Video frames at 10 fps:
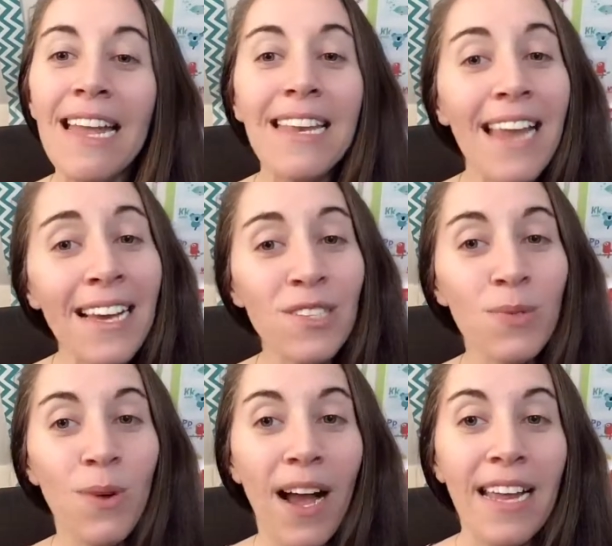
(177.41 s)

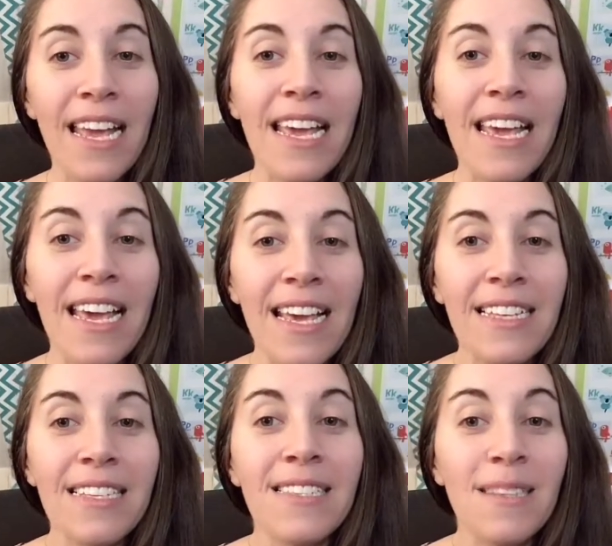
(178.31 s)
Next one
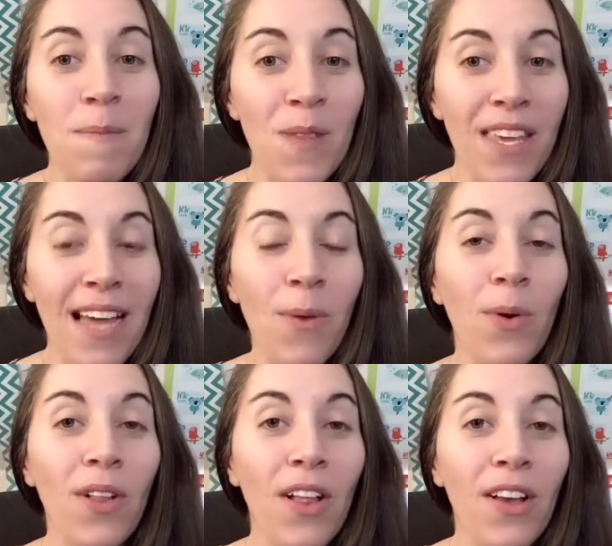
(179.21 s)
is something that
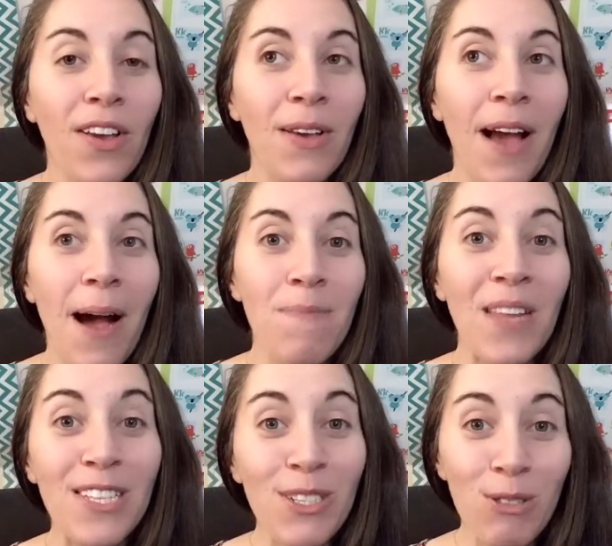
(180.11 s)

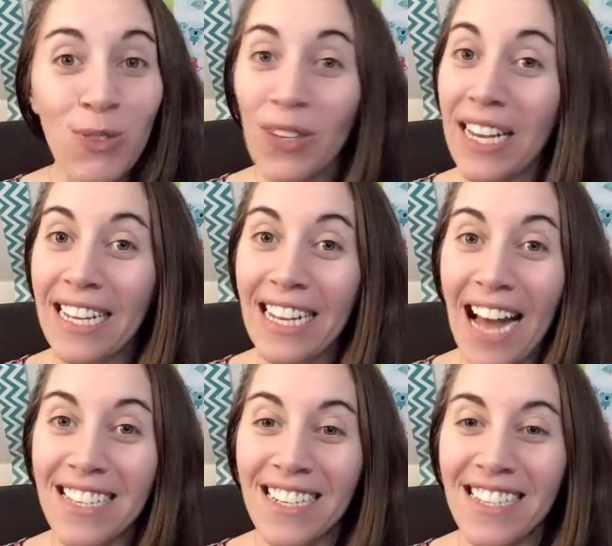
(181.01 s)
is useful
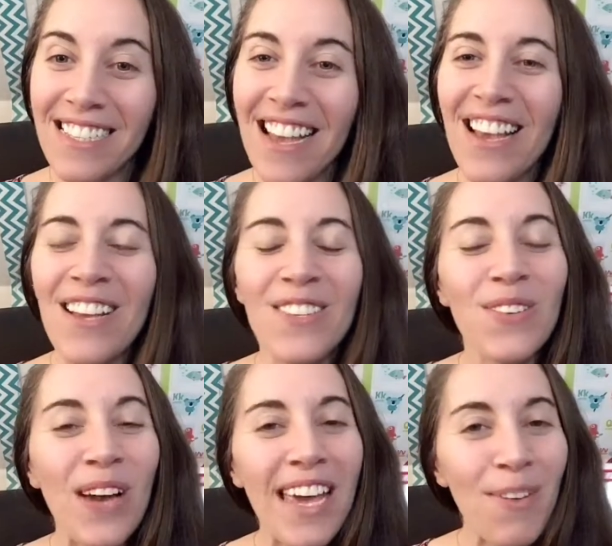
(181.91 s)
classes.
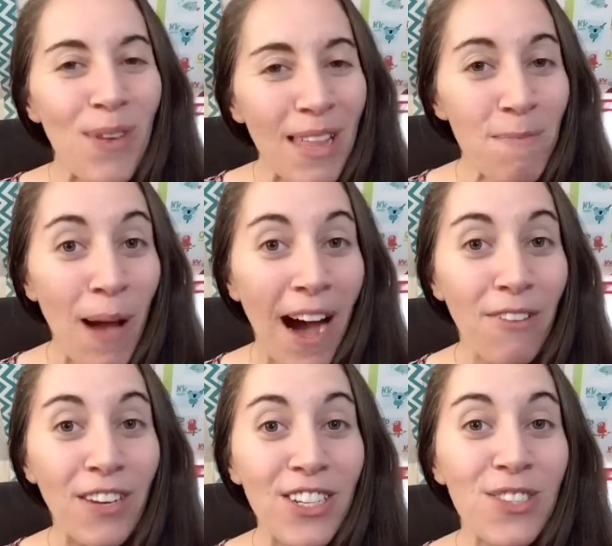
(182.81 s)
So with
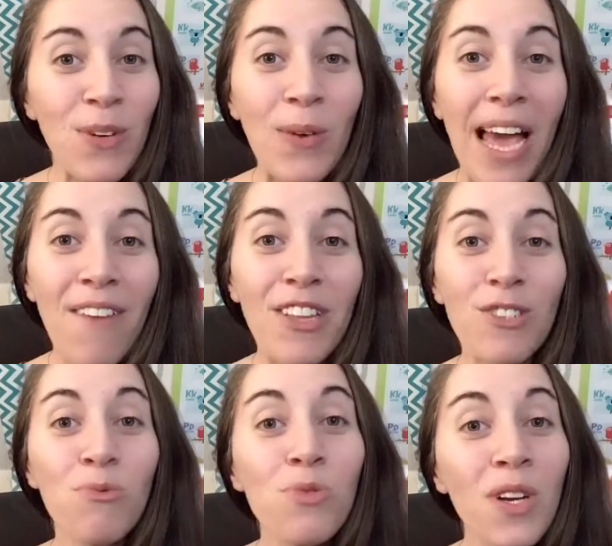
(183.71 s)
PalFish, we have
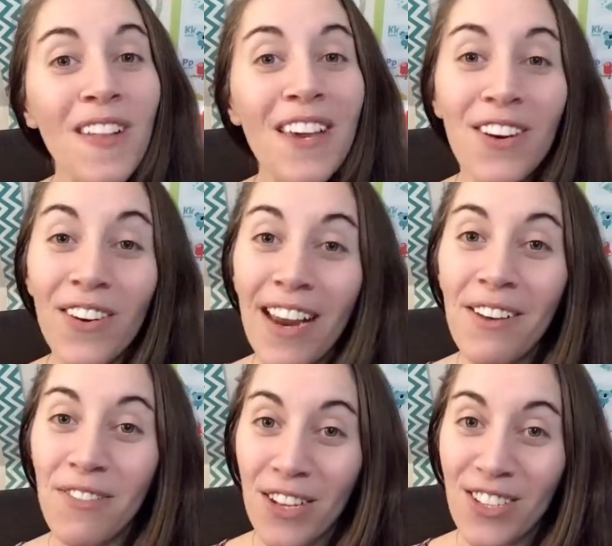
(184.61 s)
this really
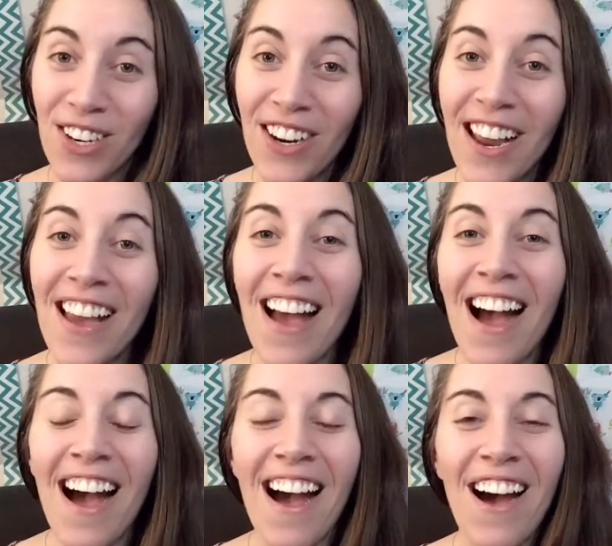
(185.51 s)
great feature
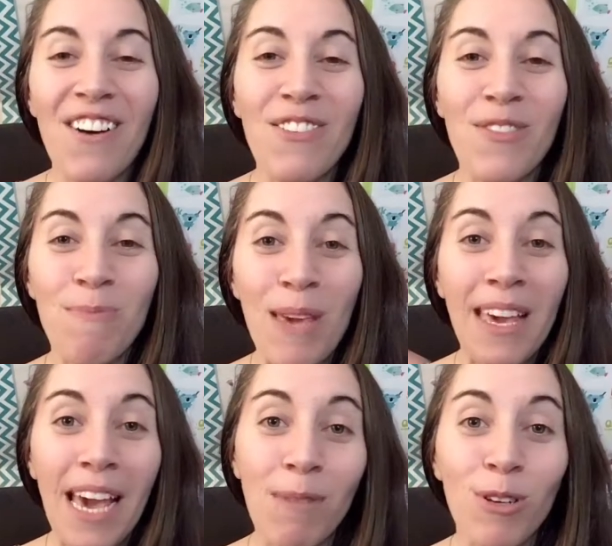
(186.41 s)
of
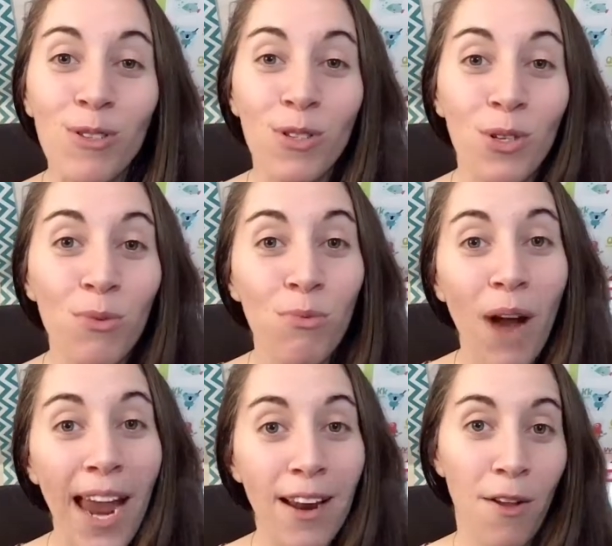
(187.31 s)
being able to
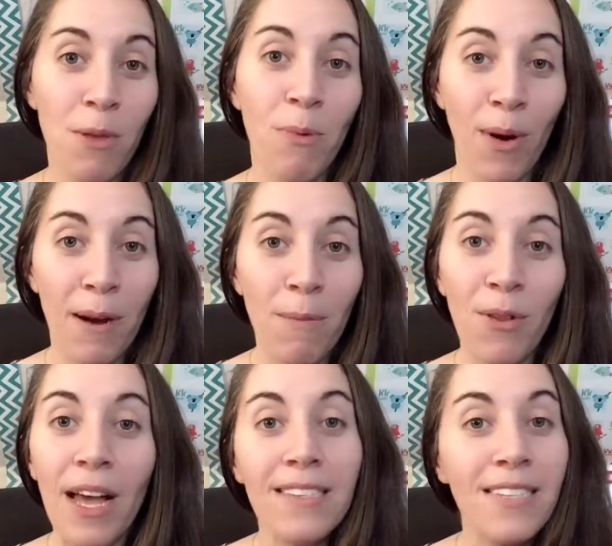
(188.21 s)
write on the board,
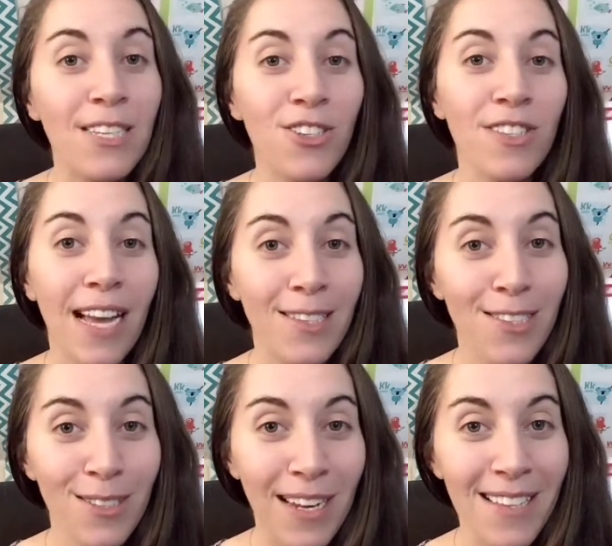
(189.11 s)
both as teachers and
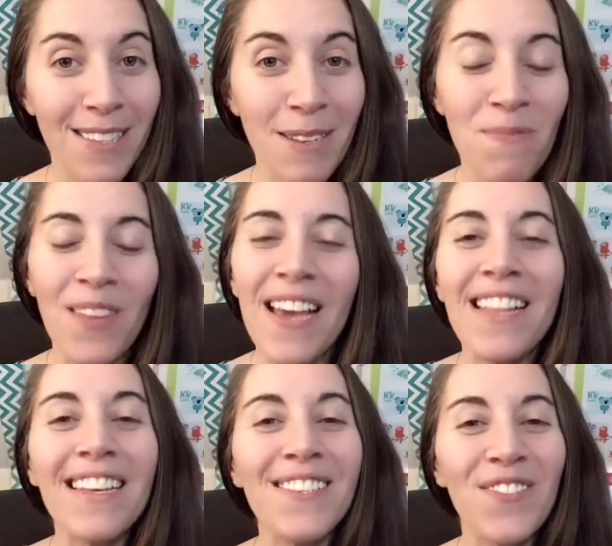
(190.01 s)
students.
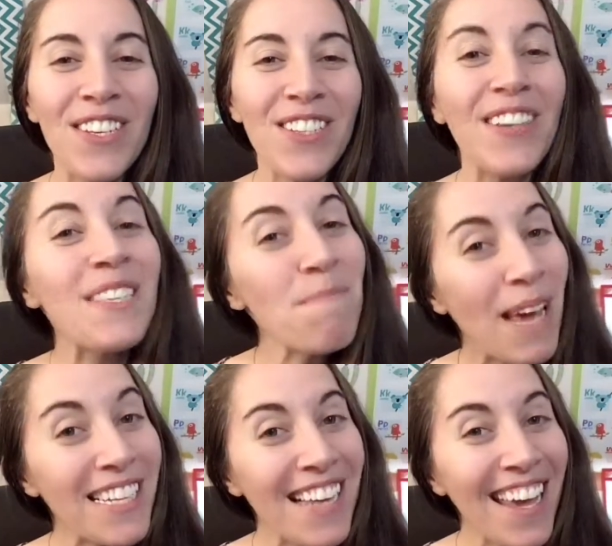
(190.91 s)
This feature is
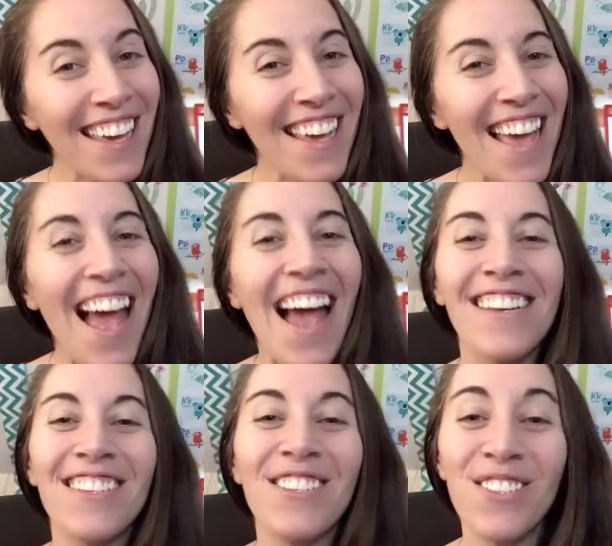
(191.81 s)
amazing
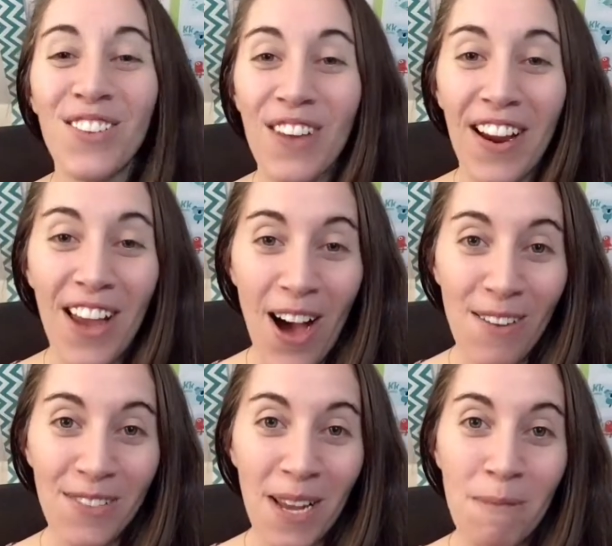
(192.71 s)
and is used very
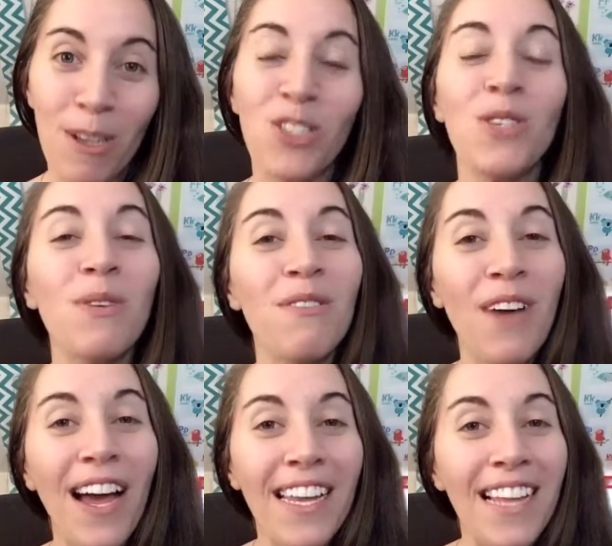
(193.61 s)
often, but you will
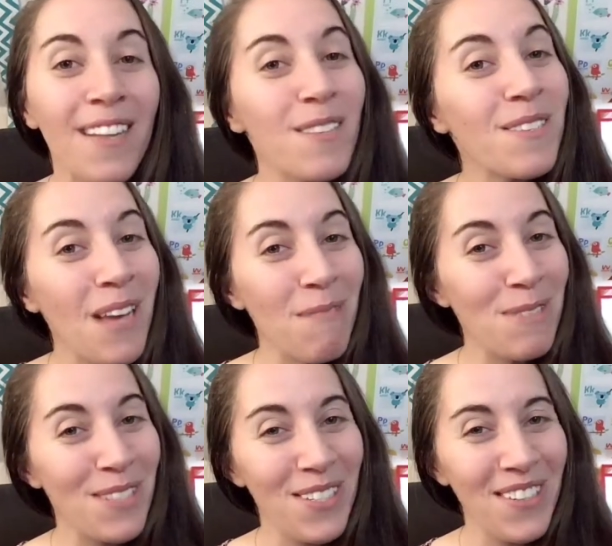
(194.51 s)
find that
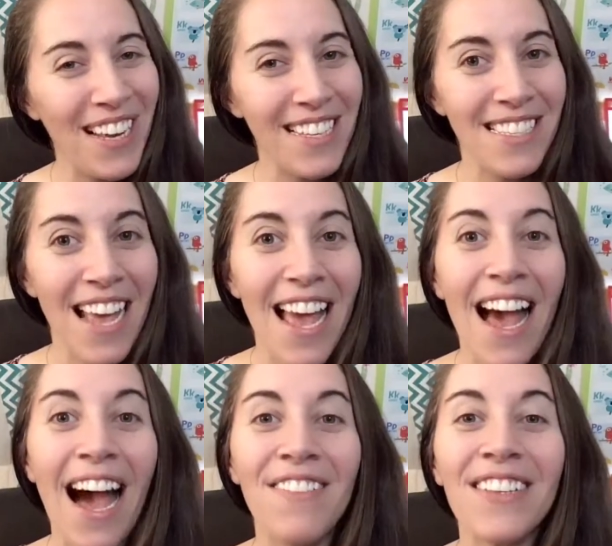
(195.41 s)
some students
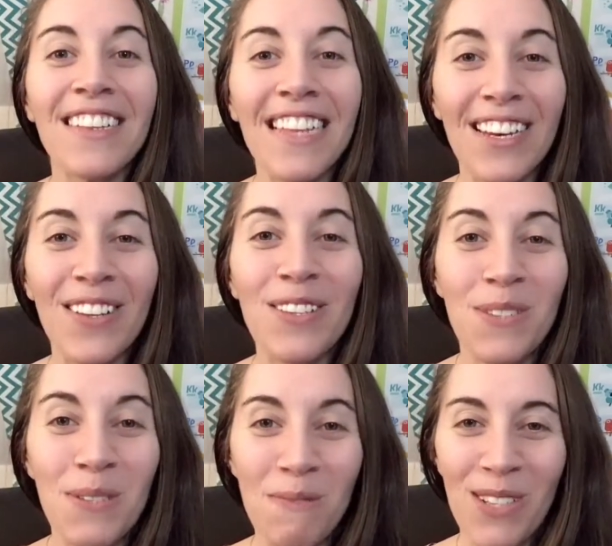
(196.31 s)
have a little
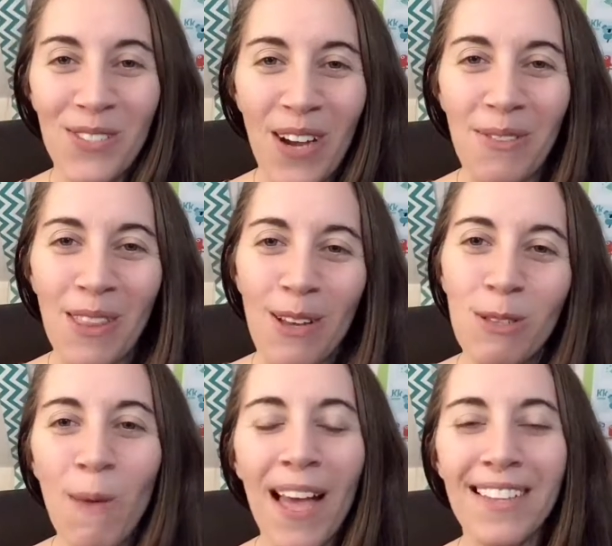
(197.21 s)
too much fun with
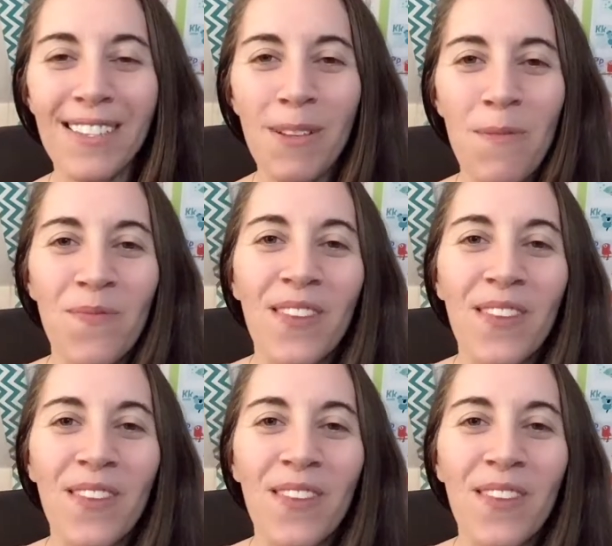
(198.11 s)
those pens.